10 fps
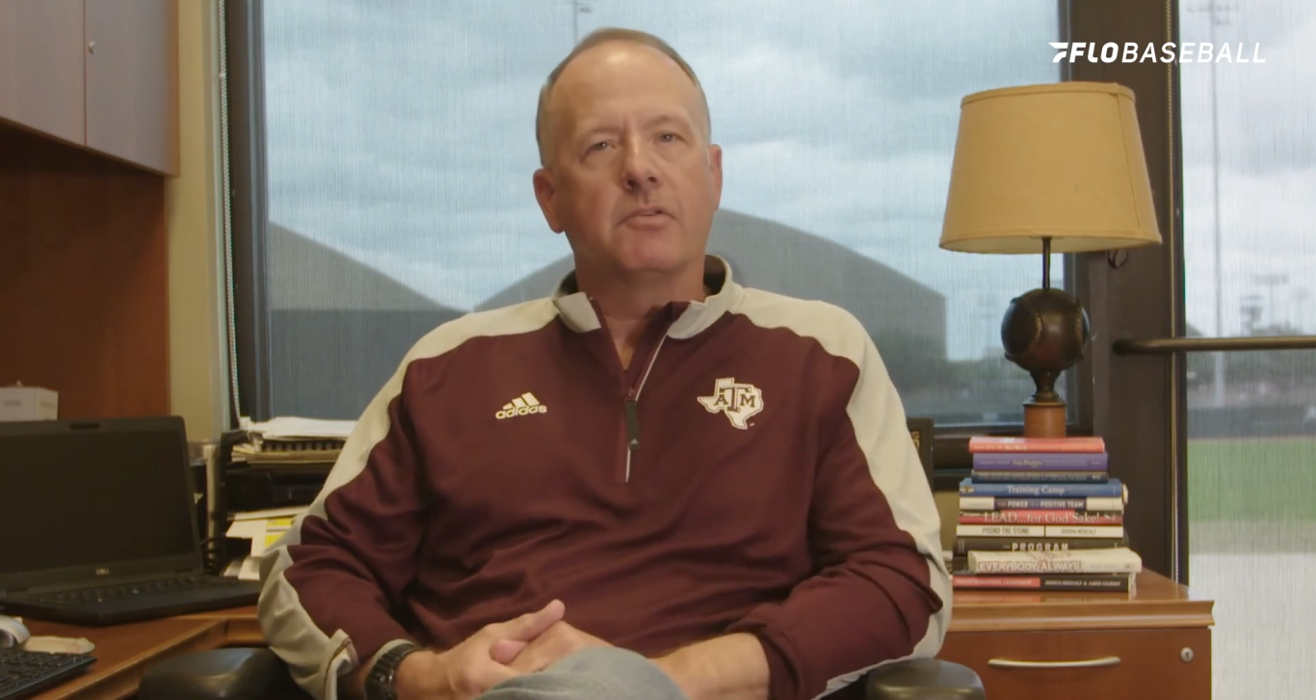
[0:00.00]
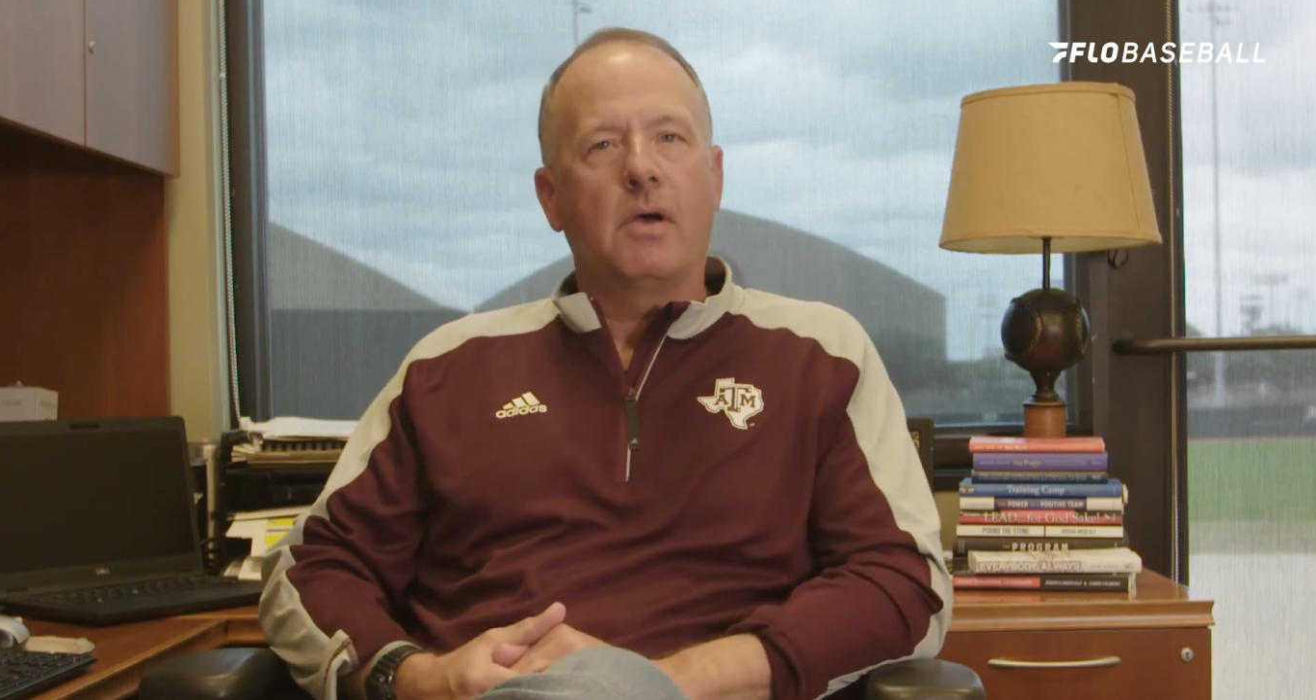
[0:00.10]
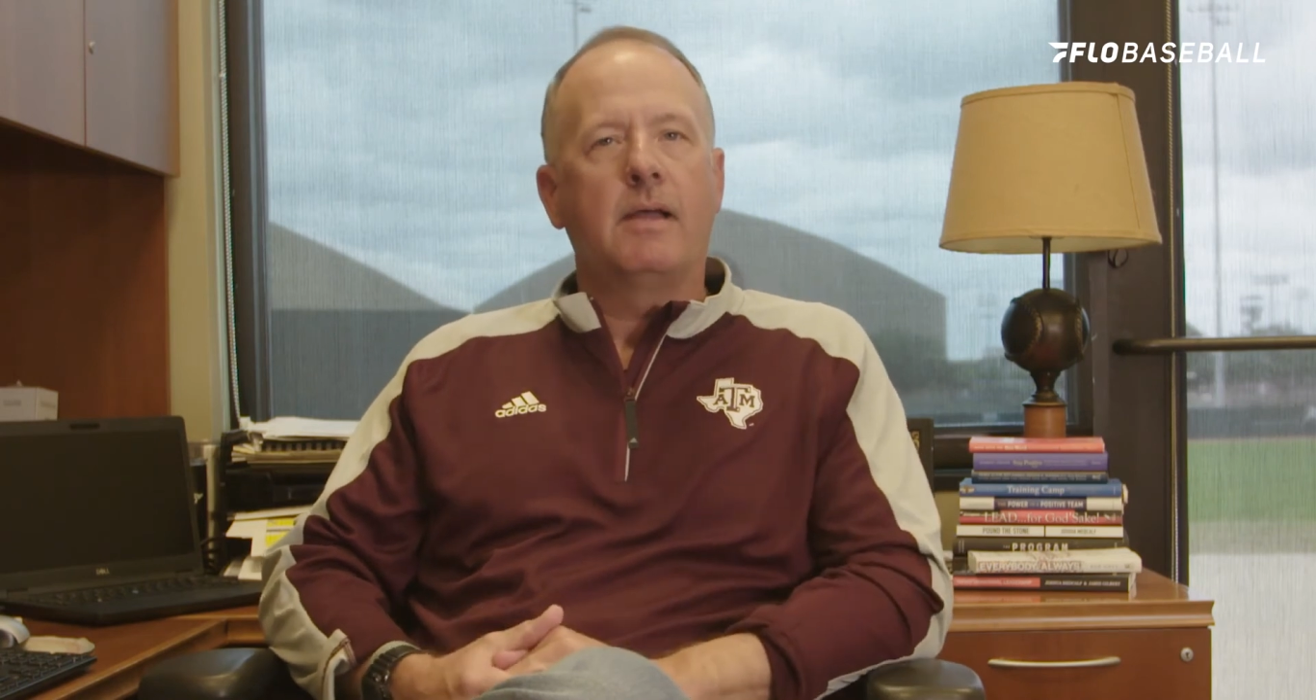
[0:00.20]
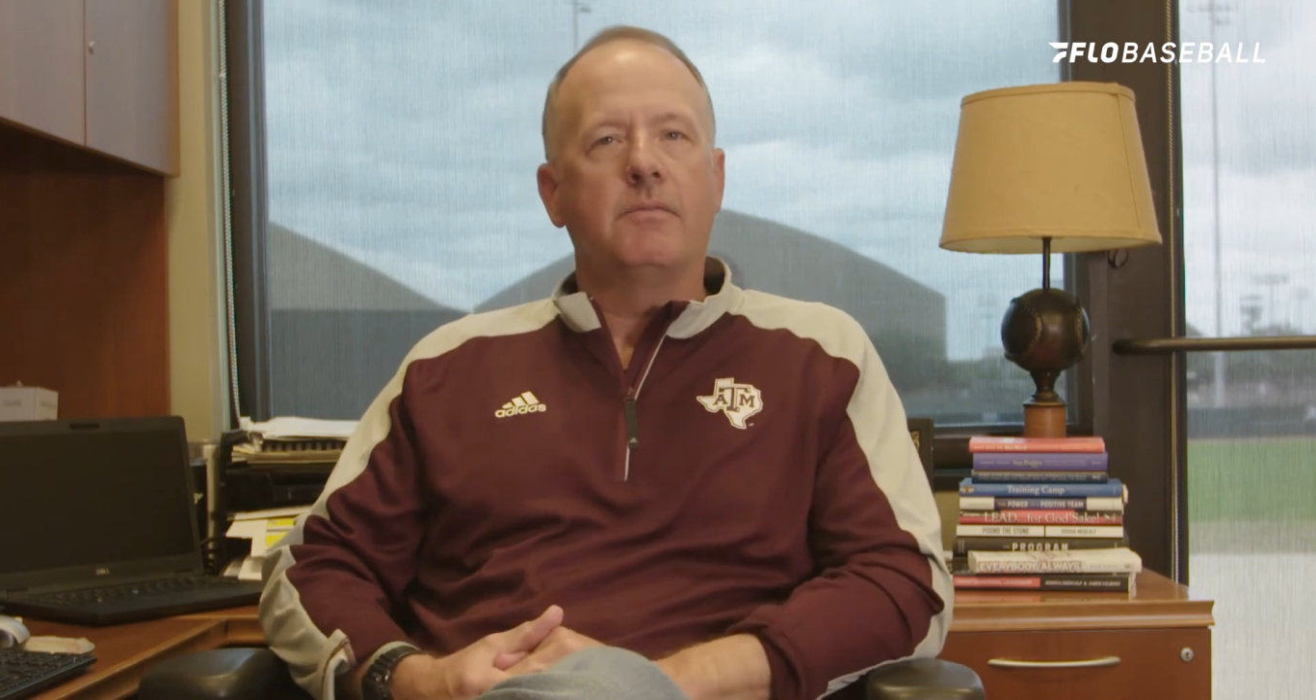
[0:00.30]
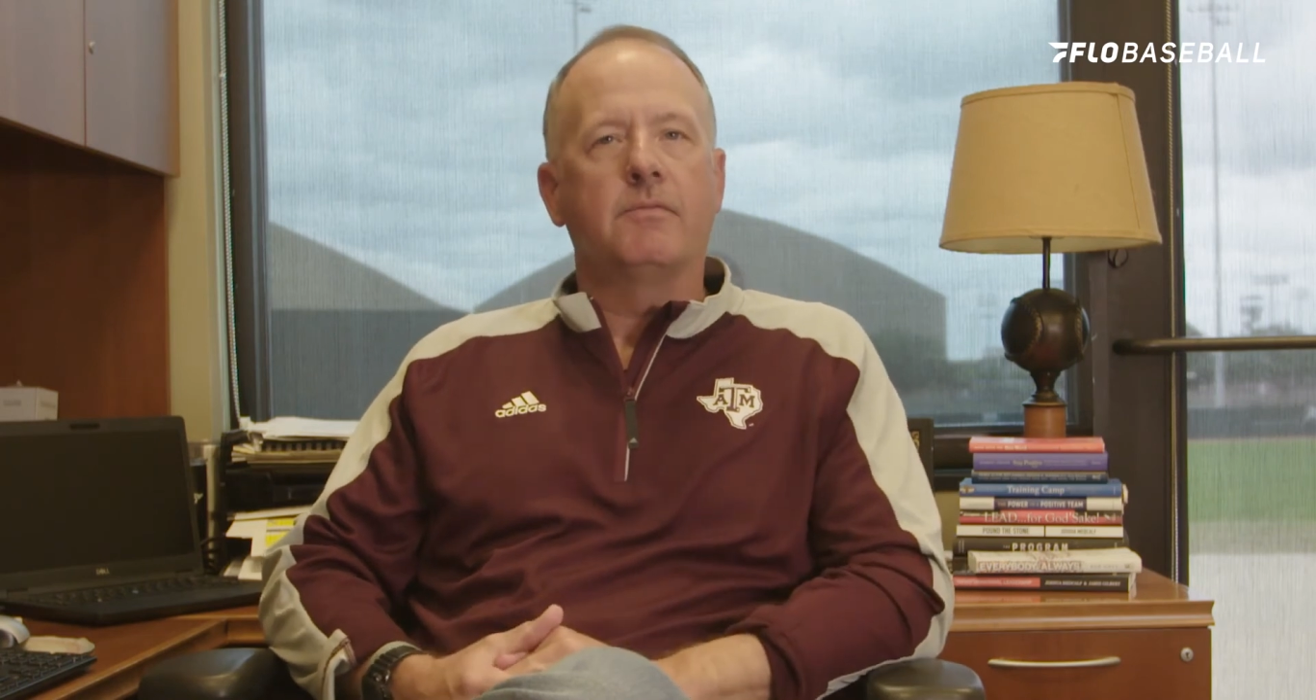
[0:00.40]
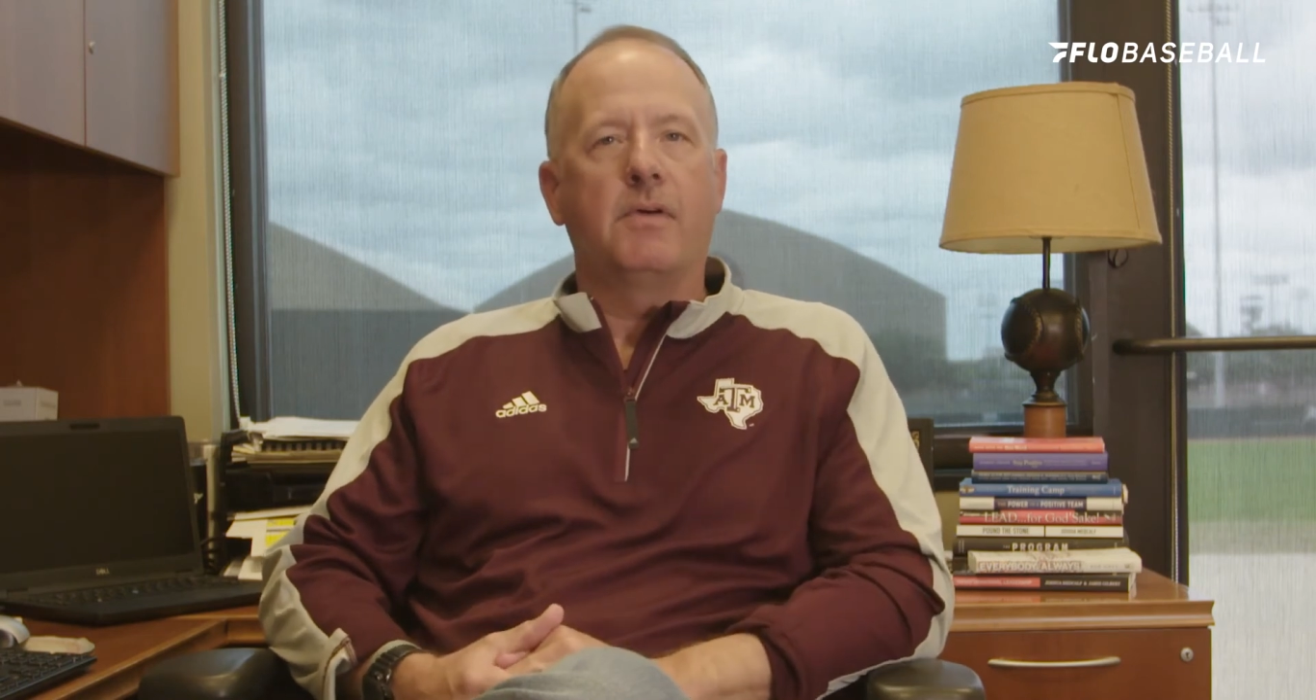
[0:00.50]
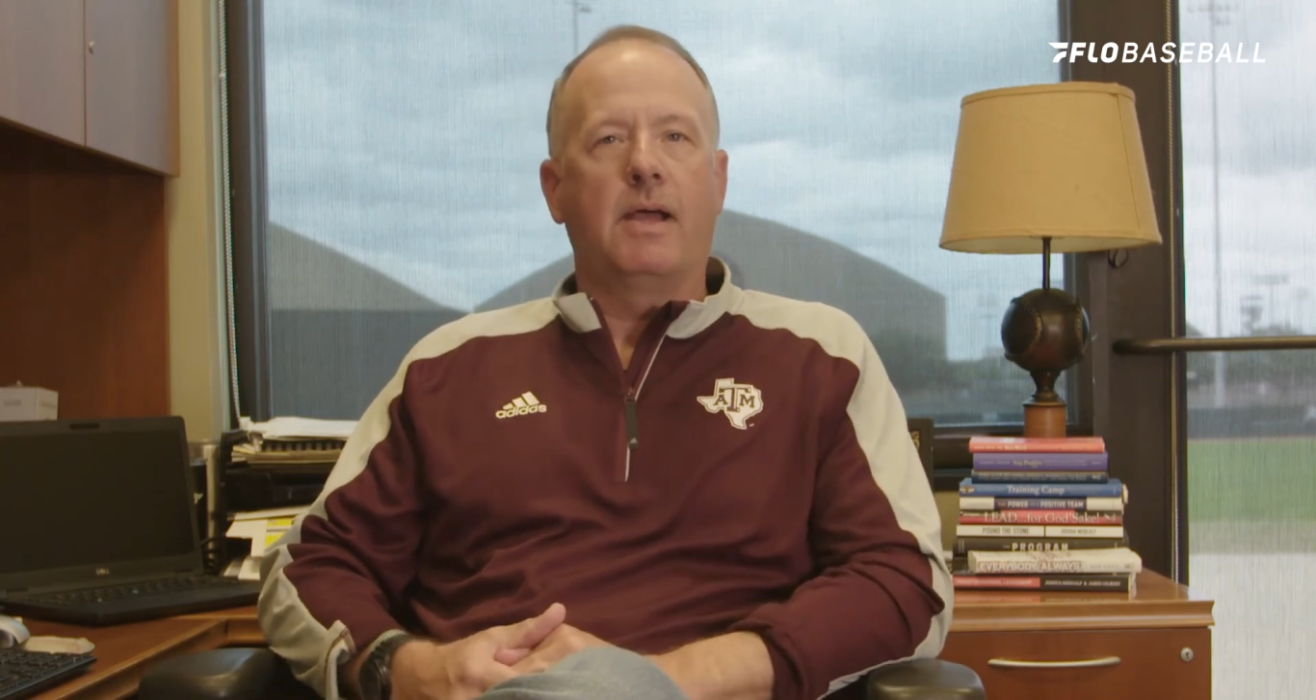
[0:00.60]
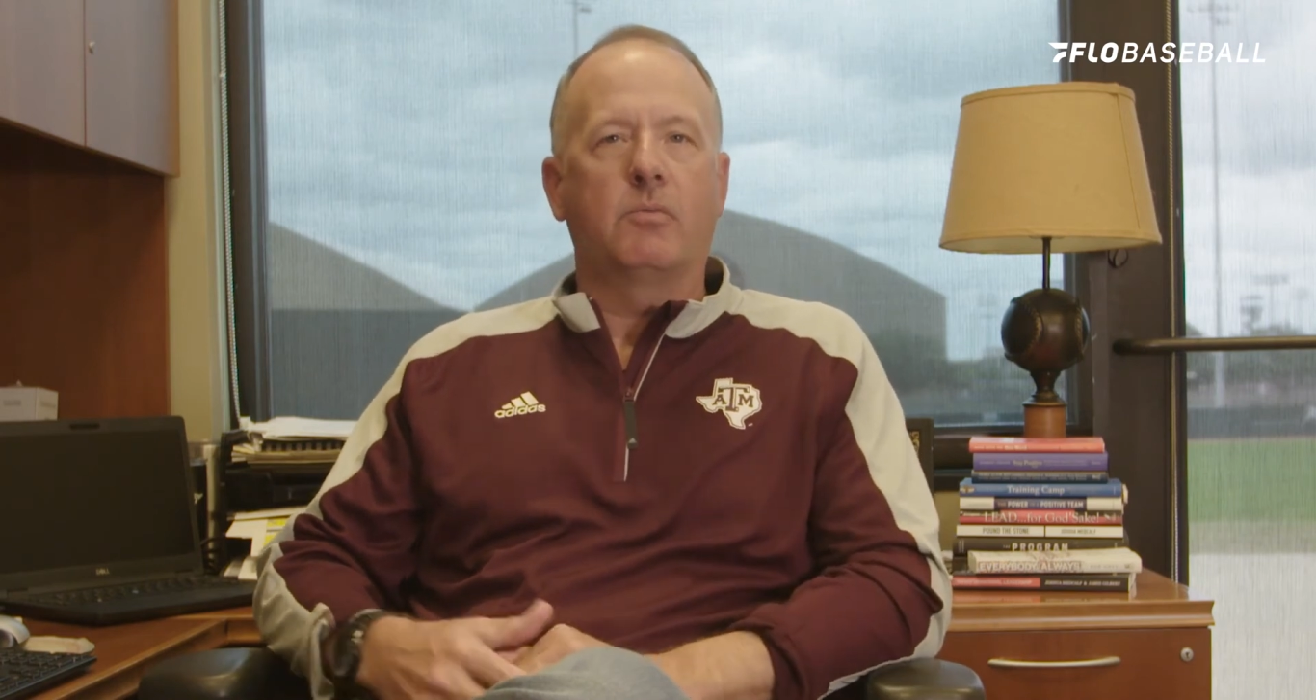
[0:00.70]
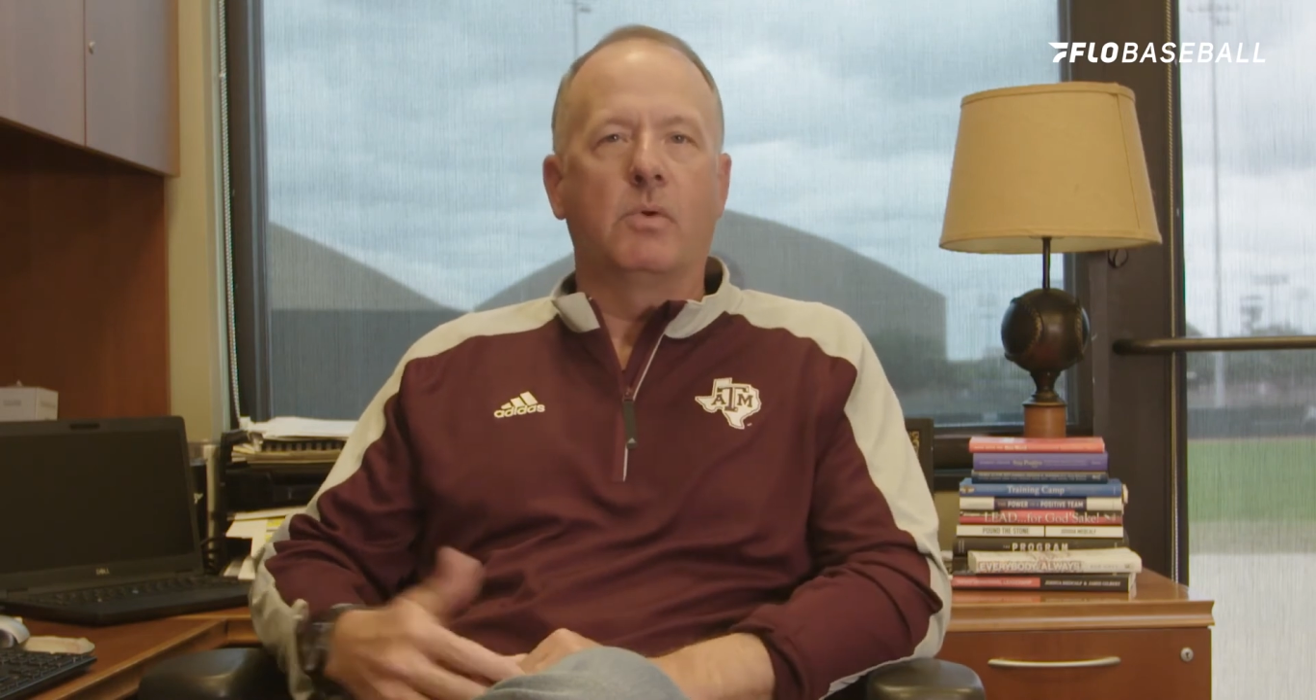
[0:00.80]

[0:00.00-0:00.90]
So I, in fact,